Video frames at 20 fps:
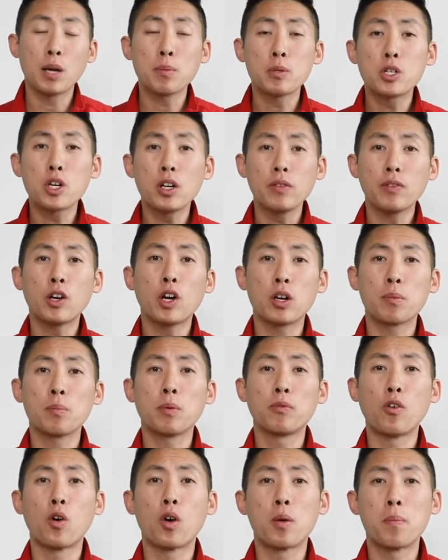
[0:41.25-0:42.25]
Now I'm sure you've heard
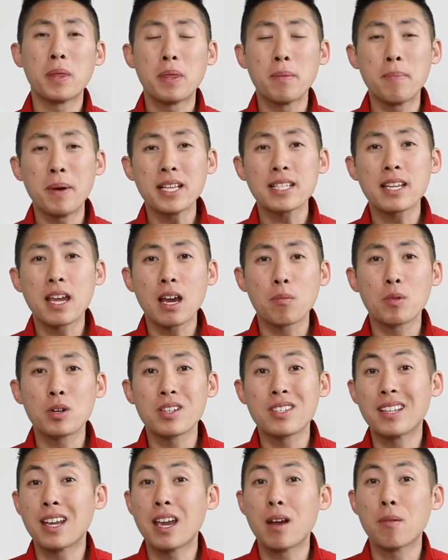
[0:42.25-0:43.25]
it before, but the best
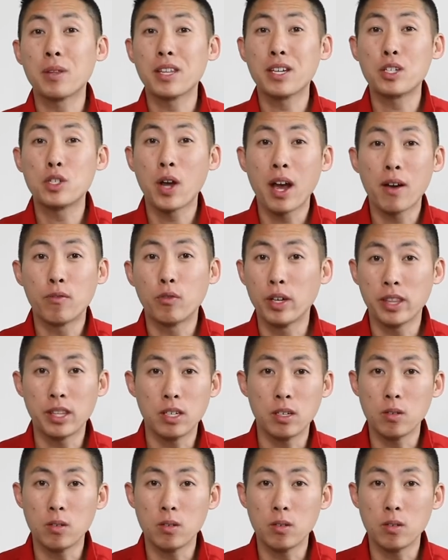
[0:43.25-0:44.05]
camera is the camera that you have with